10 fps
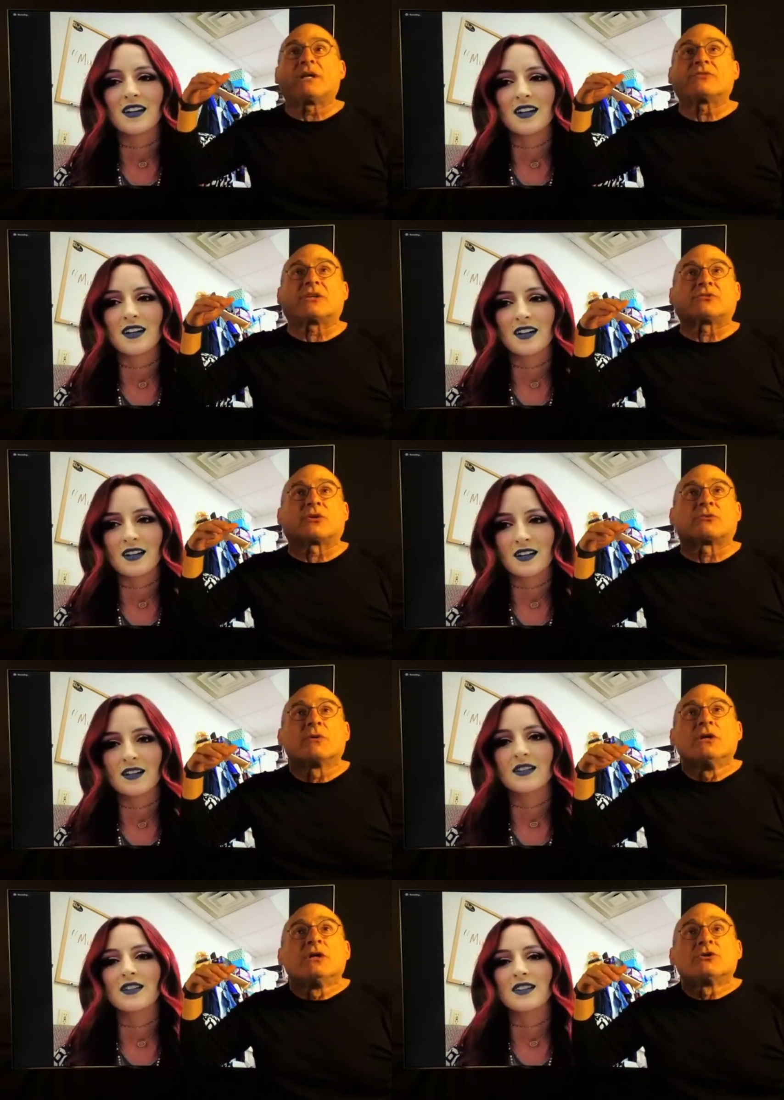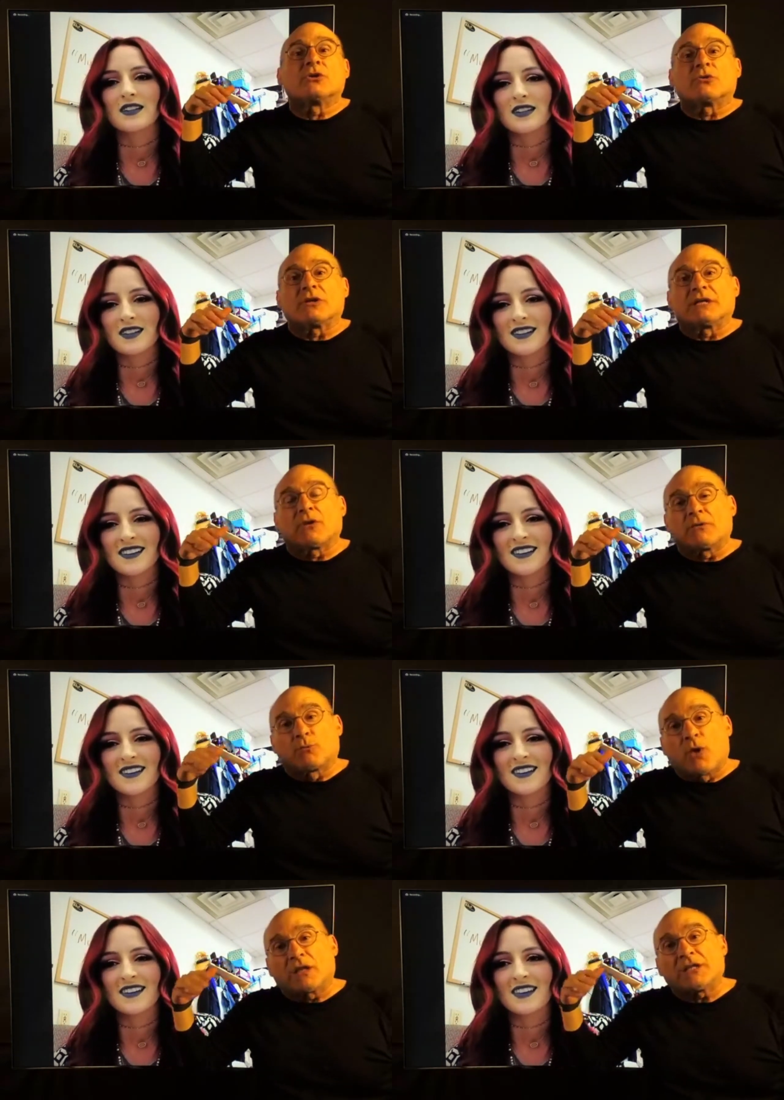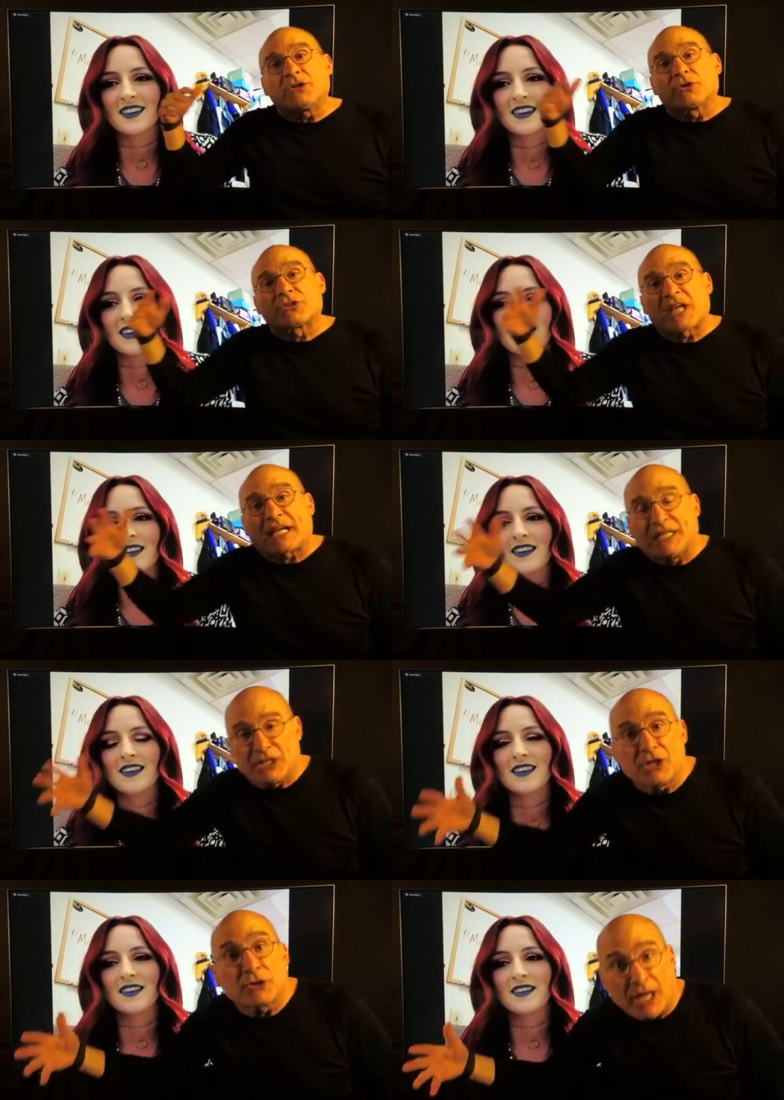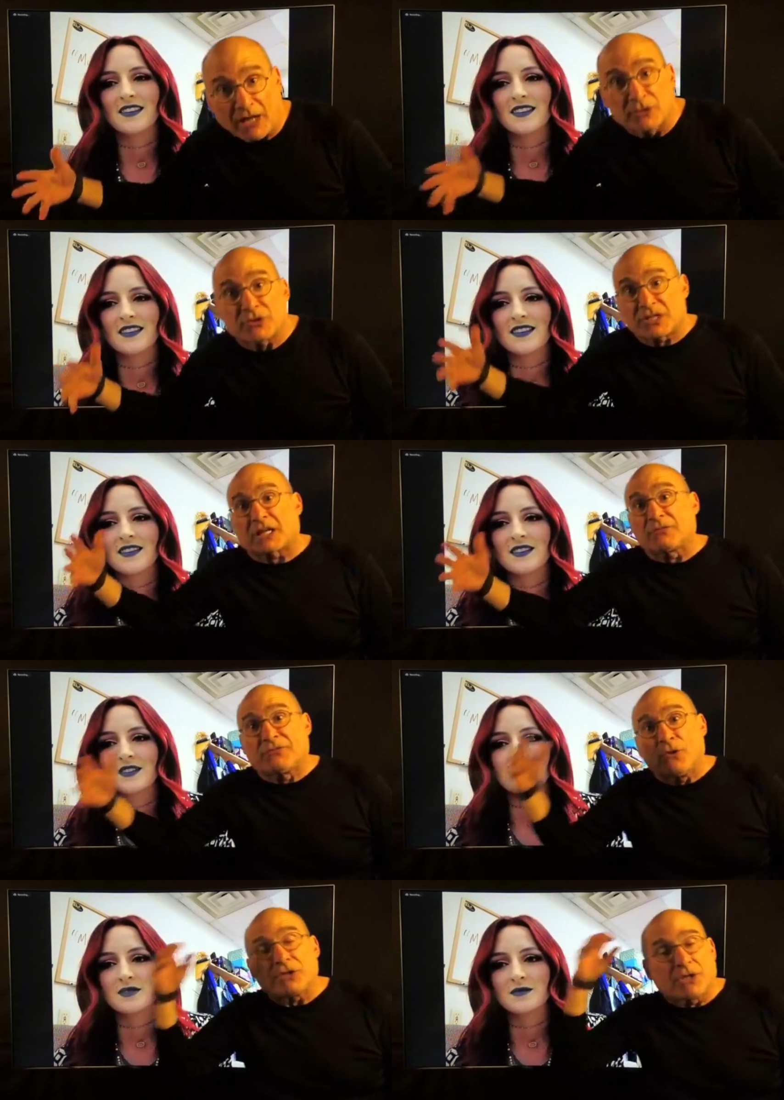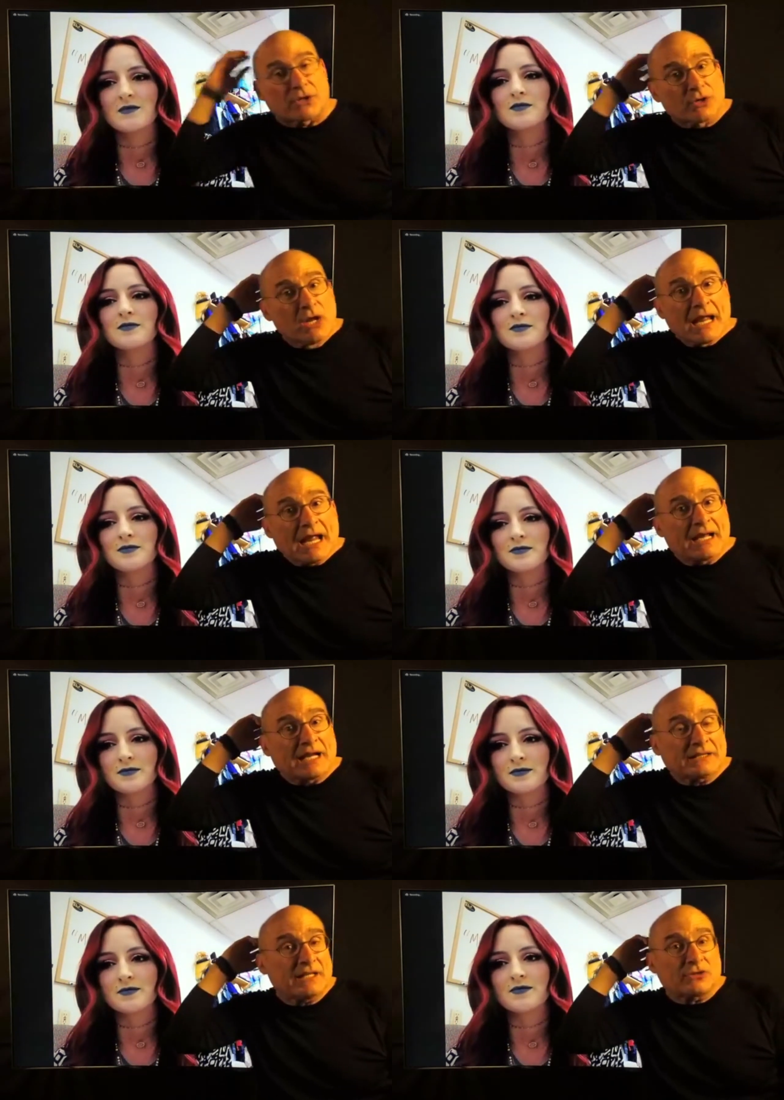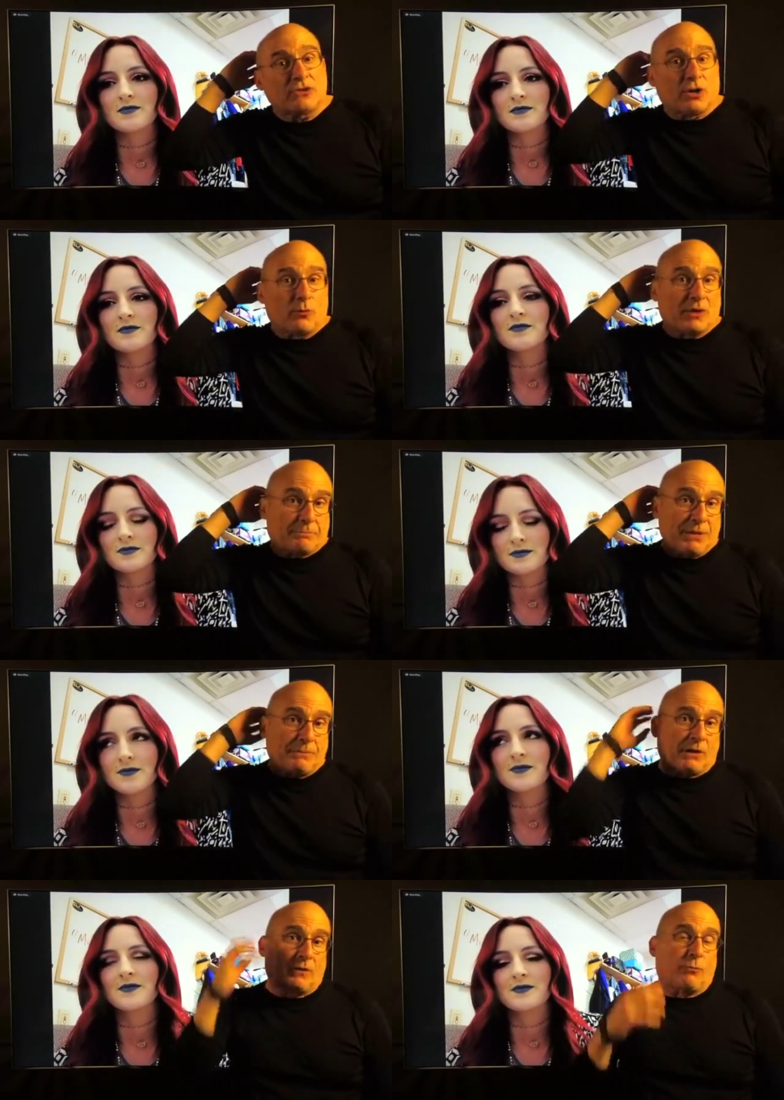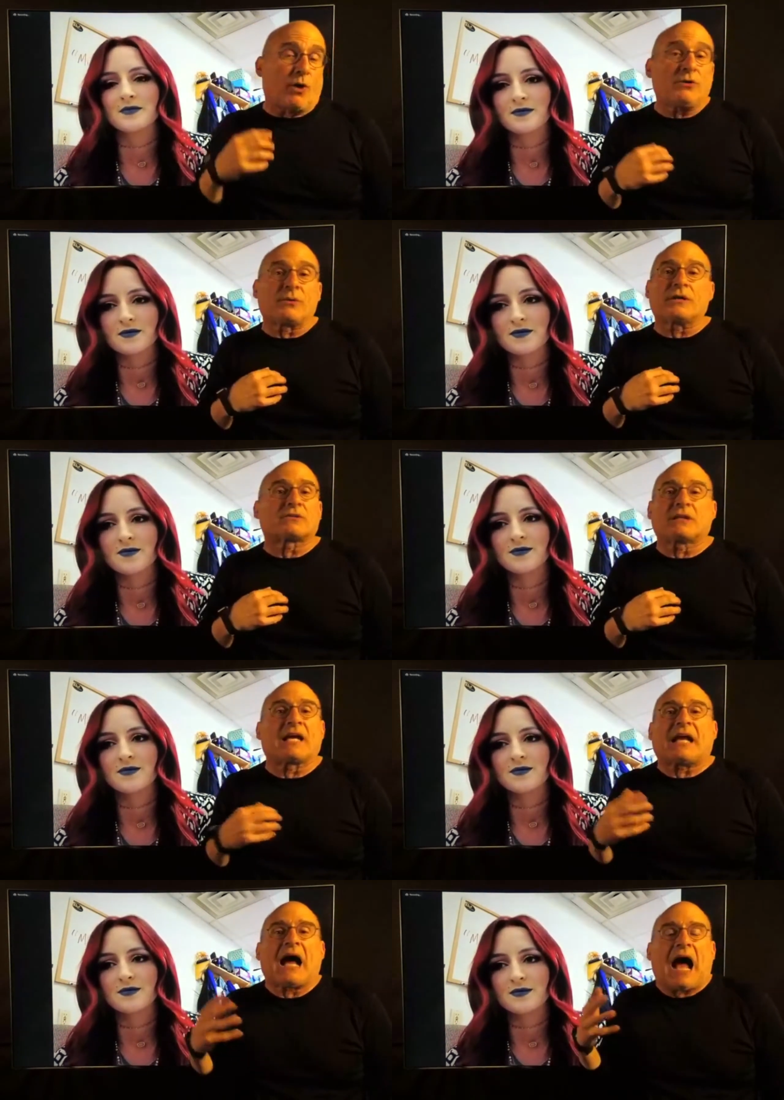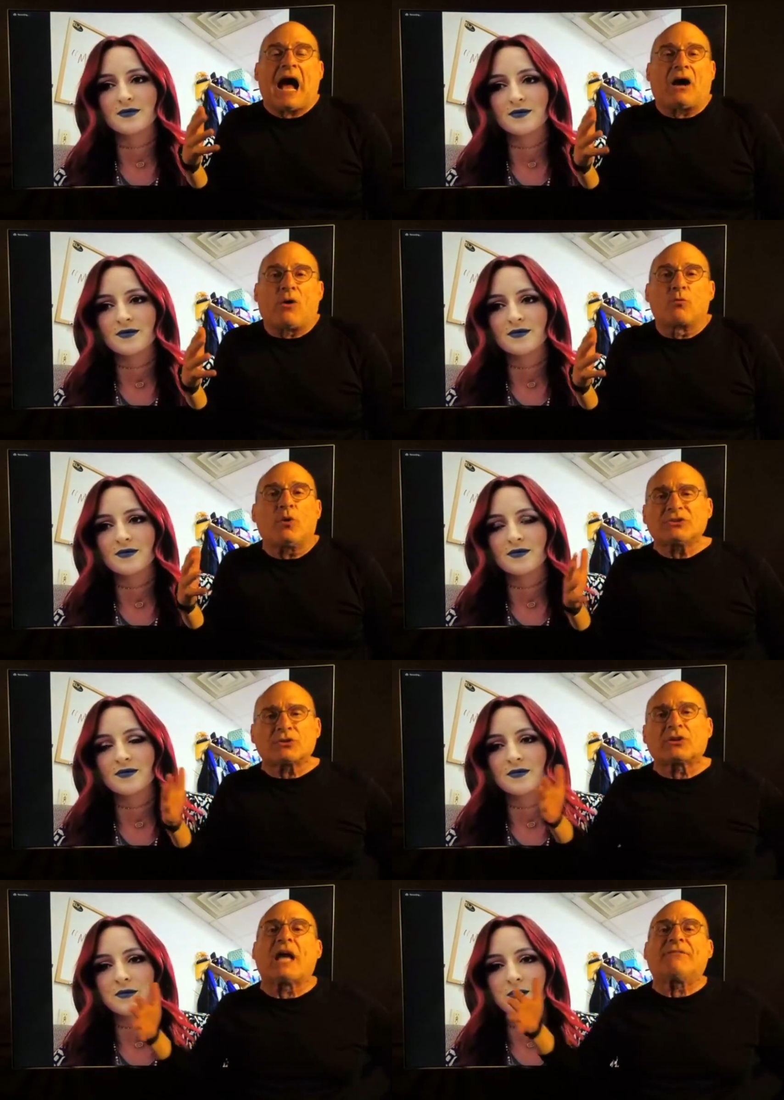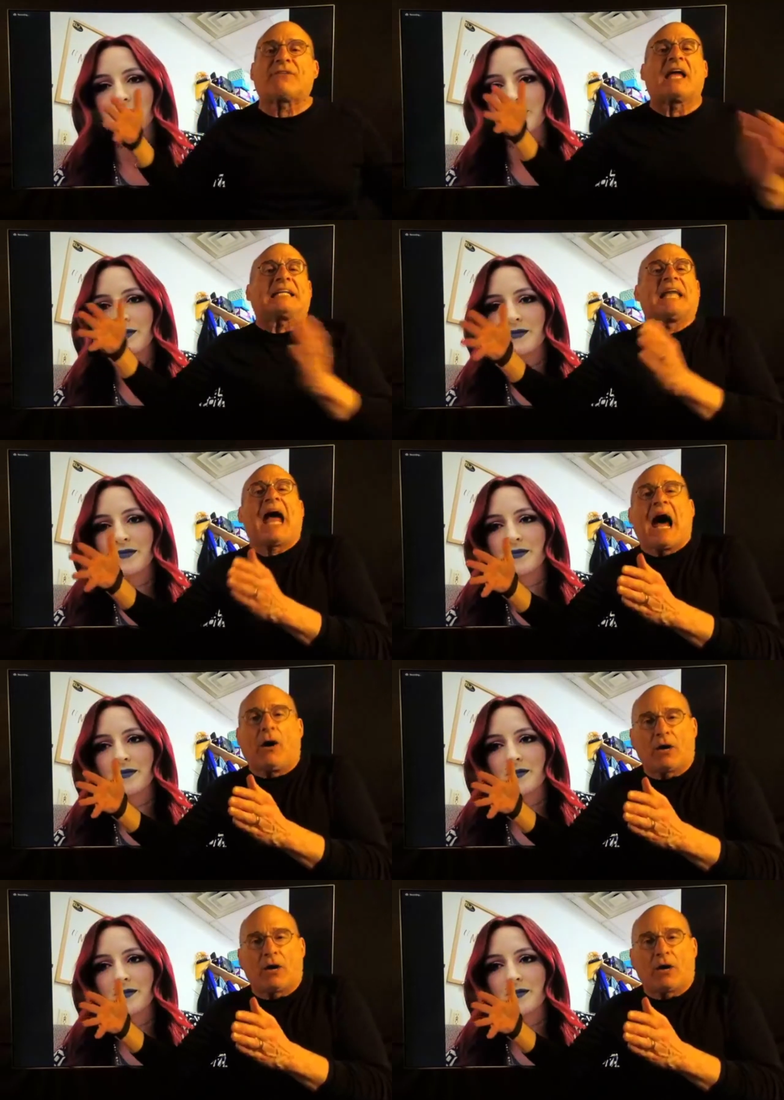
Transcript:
Speaker 1: is it, you're, you're well into your second year now, your second full year, and I think, you know, what people are wondering is, like, how, what's your life like now?